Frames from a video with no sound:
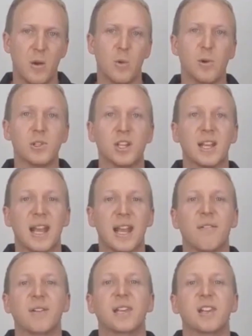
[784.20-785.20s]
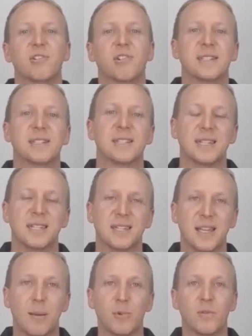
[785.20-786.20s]
We're also going to have increases in the
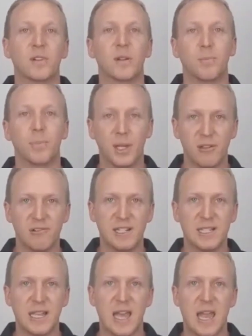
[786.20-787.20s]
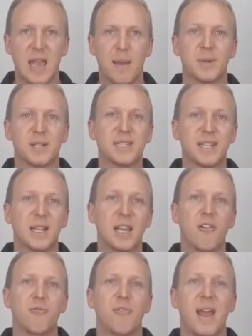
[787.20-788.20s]
number of capillaries, particularly
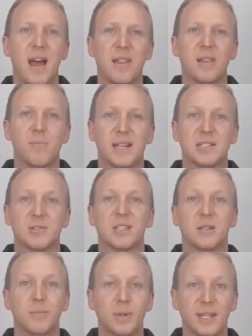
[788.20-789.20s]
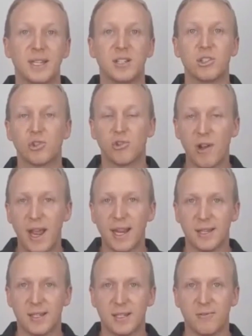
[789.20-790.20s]
around the muscles that are being
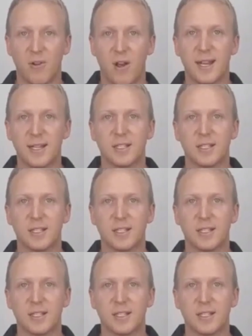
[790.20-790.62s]
trained, right?